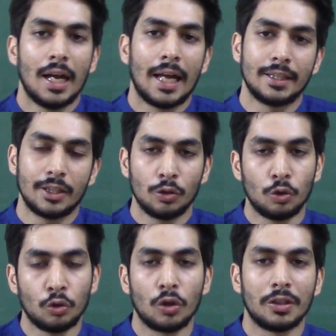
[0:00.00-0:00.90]
And then you
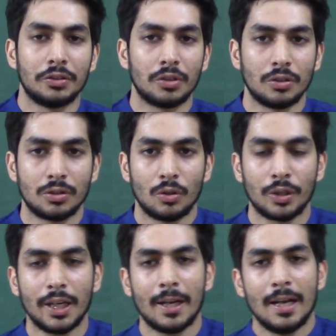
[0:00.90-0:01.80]
do your research.
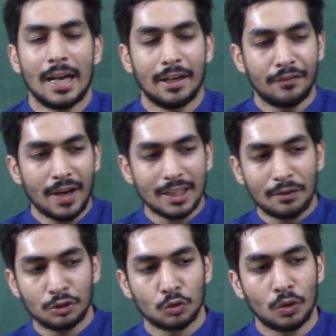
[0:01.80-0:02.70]
Okay, in fact, I
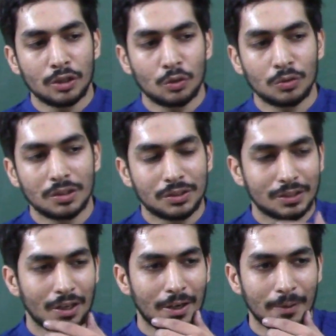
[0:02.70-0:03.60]
was going through
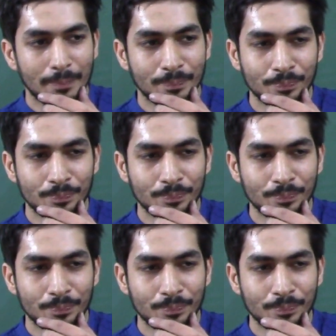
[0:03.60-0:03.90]
this I